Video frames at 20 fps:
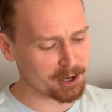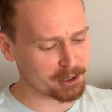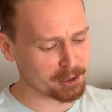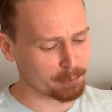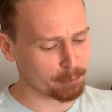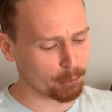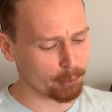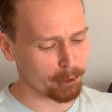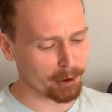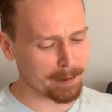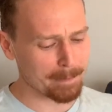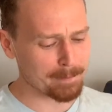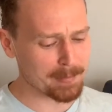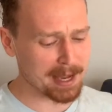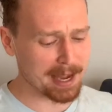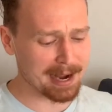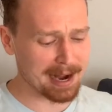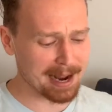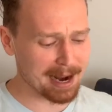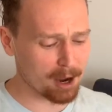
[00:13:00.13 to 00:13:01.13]
your support,
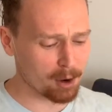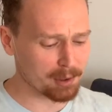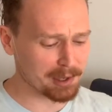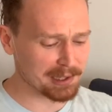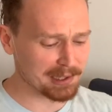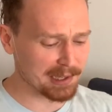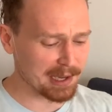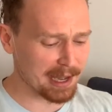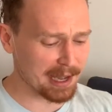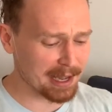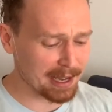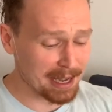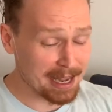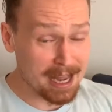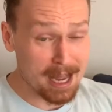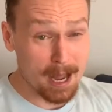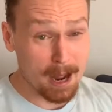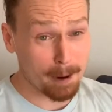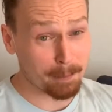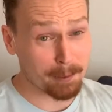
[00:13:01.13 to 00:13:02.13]
and I always
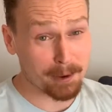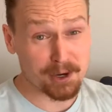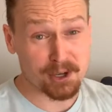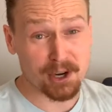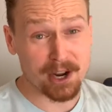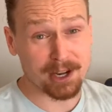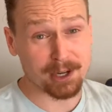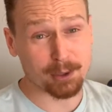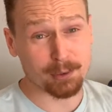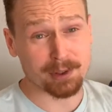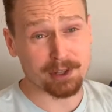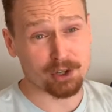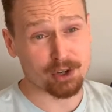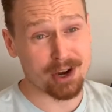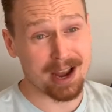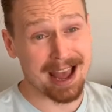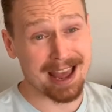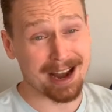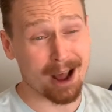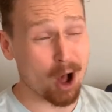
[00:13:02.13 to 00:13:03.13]
appreciate you in the
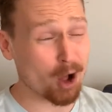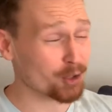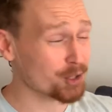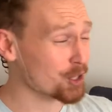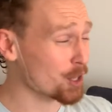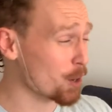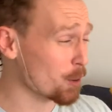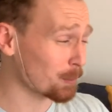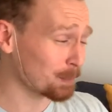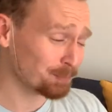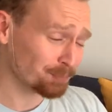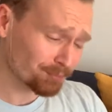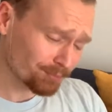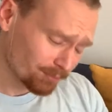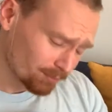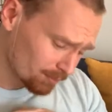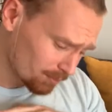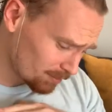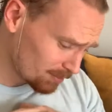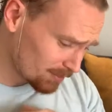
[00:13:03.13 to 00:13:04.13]
chat. Also,
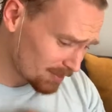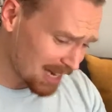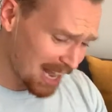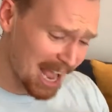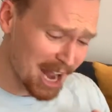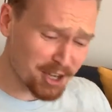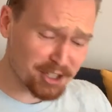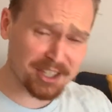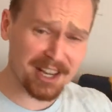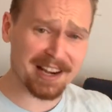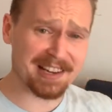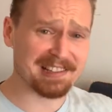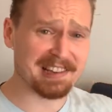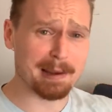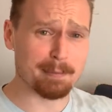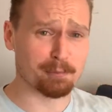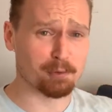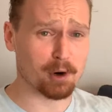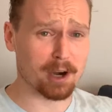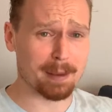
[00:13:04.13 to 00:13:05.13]
I just got to
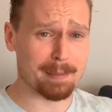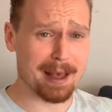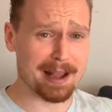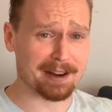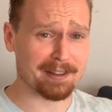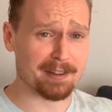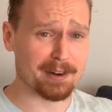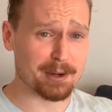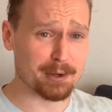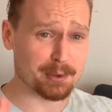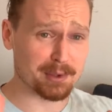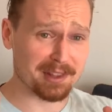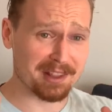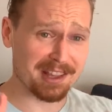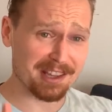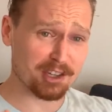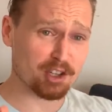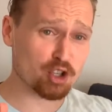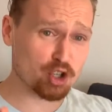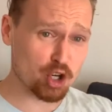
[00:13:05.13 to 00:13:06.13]
say before I get back in the news,
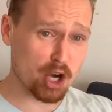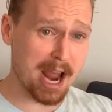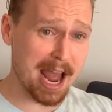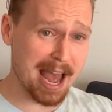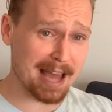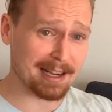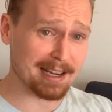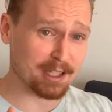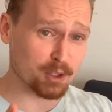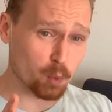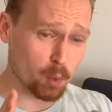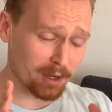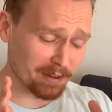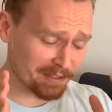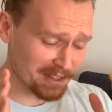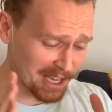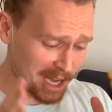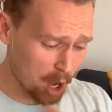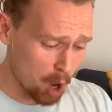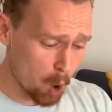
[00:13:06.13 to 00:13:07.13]
this chat is one
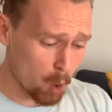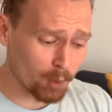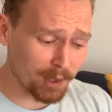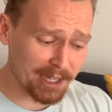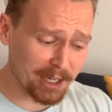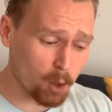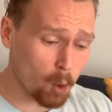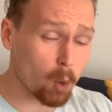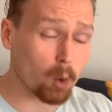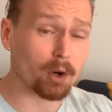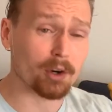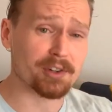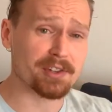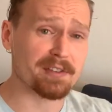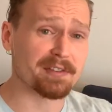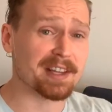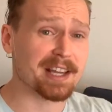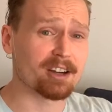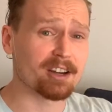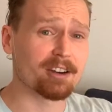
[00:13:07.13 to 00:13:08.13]
of the only corners
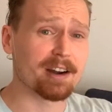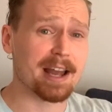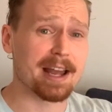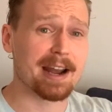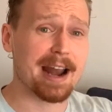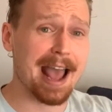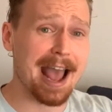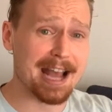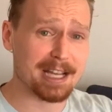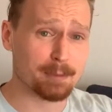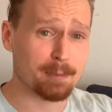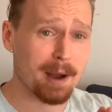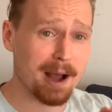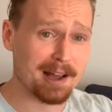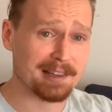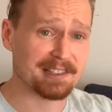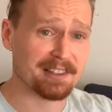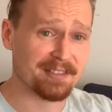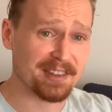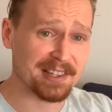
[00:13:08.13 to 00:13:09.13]
of the internet, as
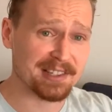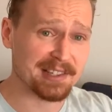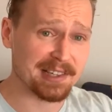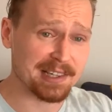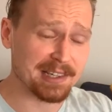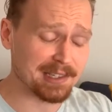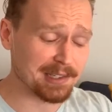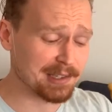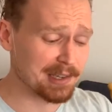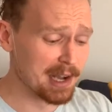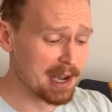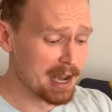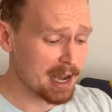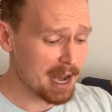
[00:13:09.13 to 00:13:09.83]
positive as it is.